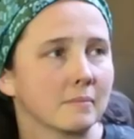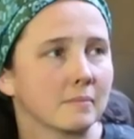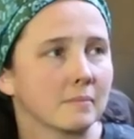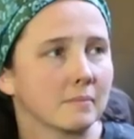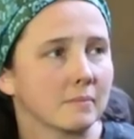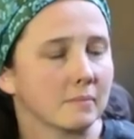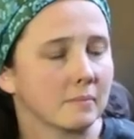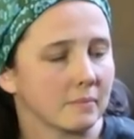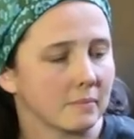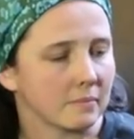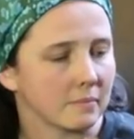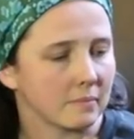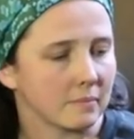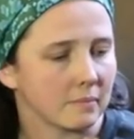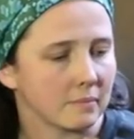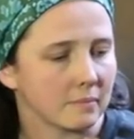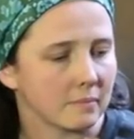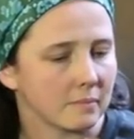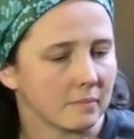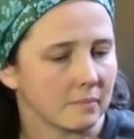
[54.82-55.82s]

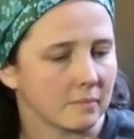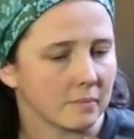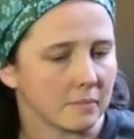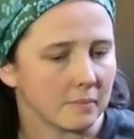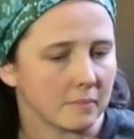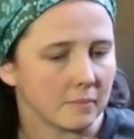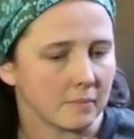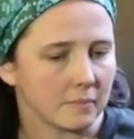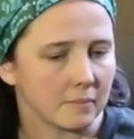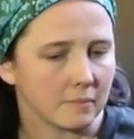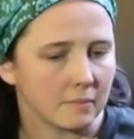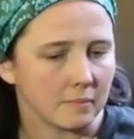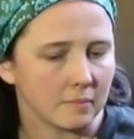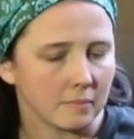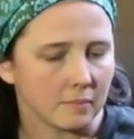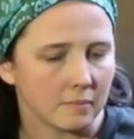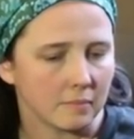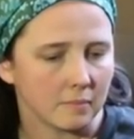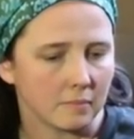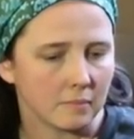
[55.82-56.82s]

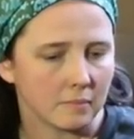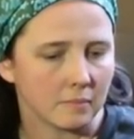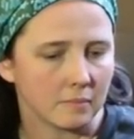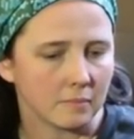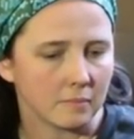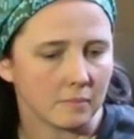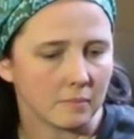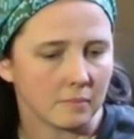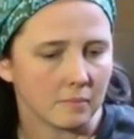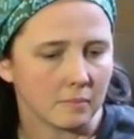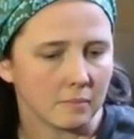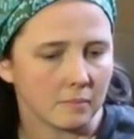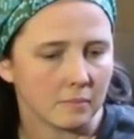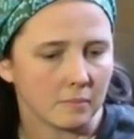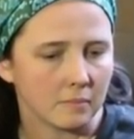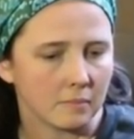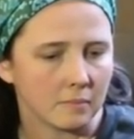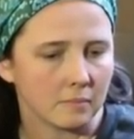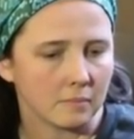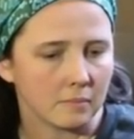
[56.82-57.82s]

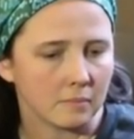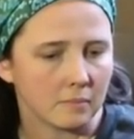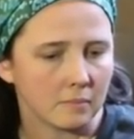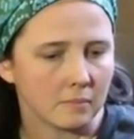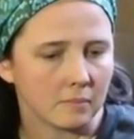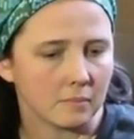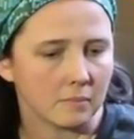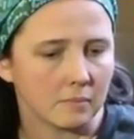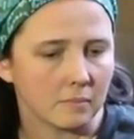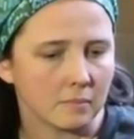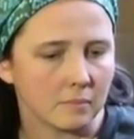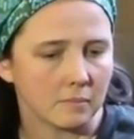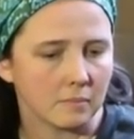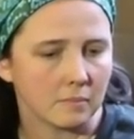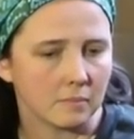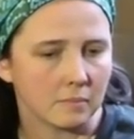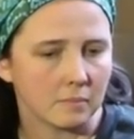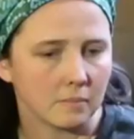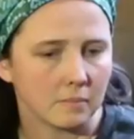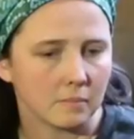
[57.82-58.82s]

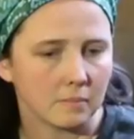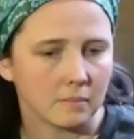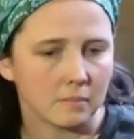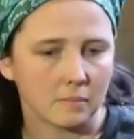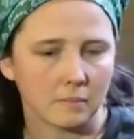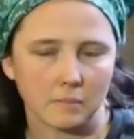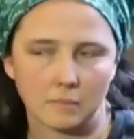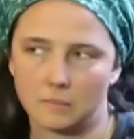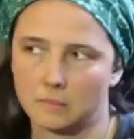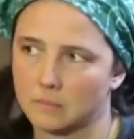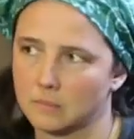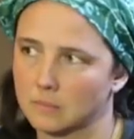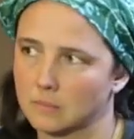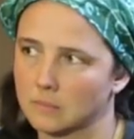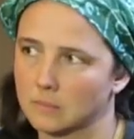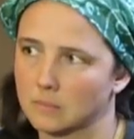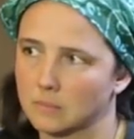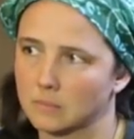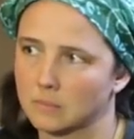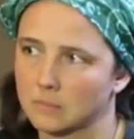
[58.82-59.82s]

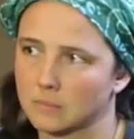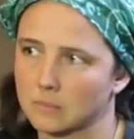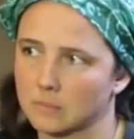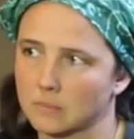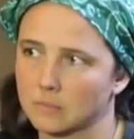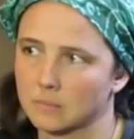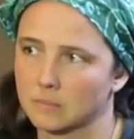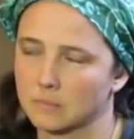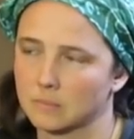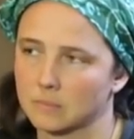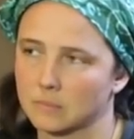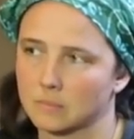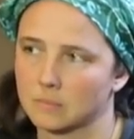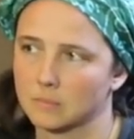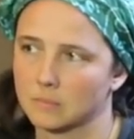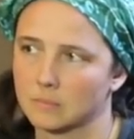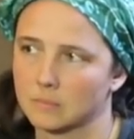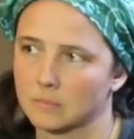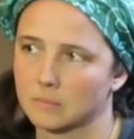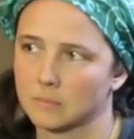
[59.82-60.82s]

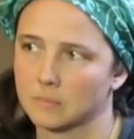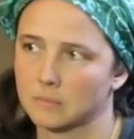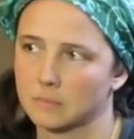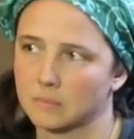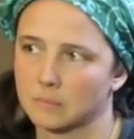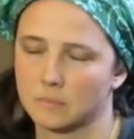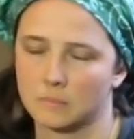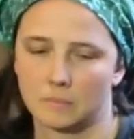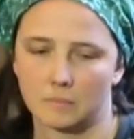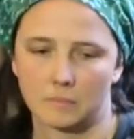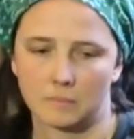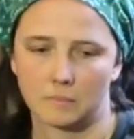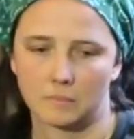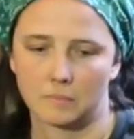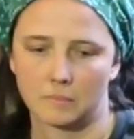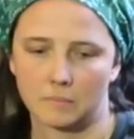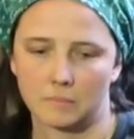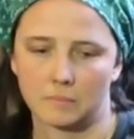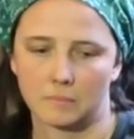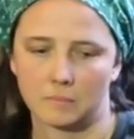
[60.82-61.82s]

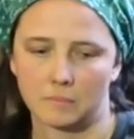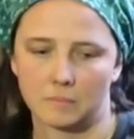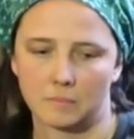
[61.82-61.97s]
(silent)